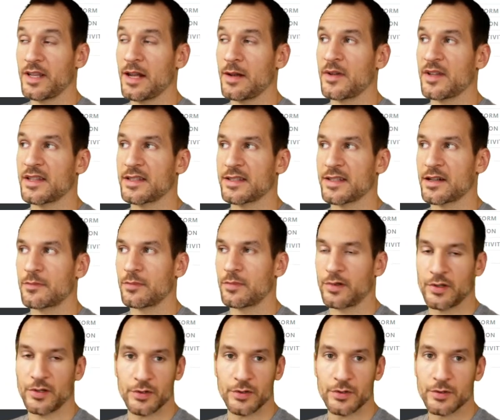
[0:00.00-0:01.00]
elements are
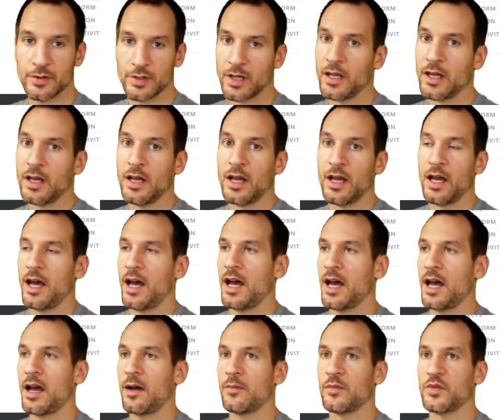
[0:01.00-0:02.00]
blue,
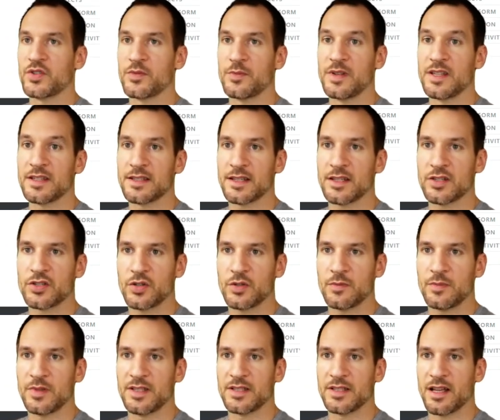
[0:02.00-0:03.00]
which means they
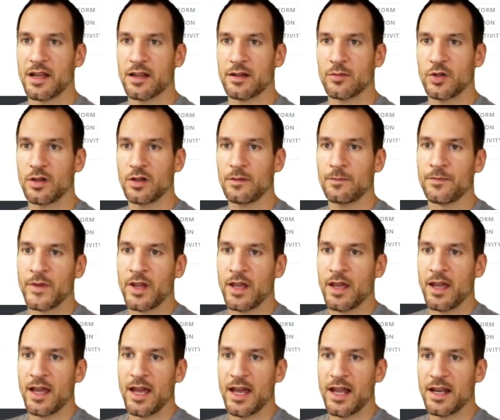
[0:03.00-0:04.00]
should be designable.
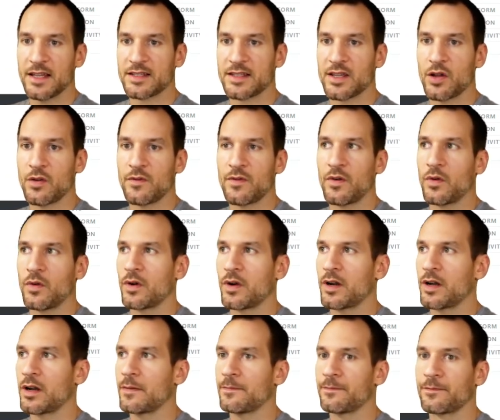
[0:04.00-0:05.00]
And let's go
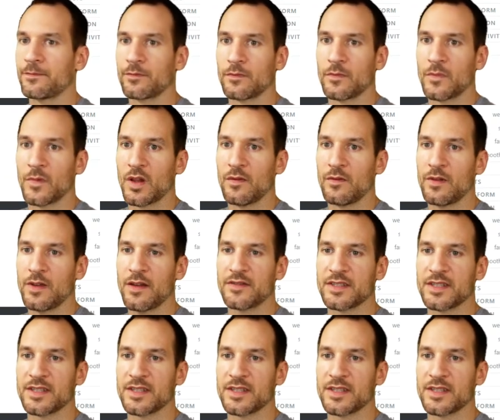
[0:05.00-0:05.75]
for, we haven't